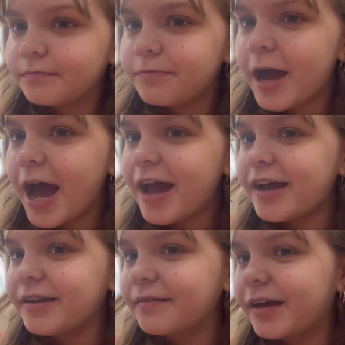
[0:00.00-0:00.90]
But
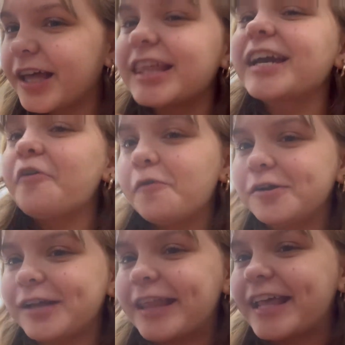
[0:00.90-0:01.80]
I I think it
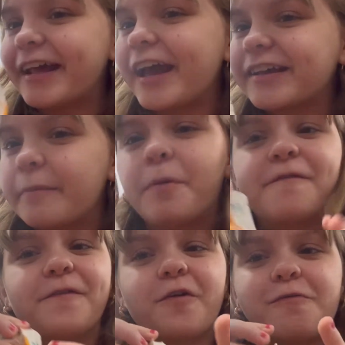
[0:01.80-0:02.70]
orange. I think I
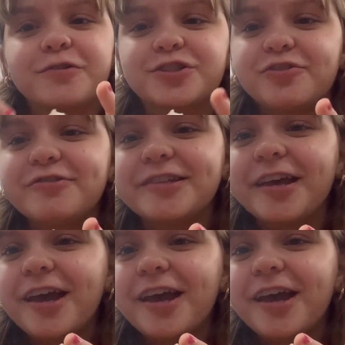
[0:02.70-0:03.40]
prefer orange juice.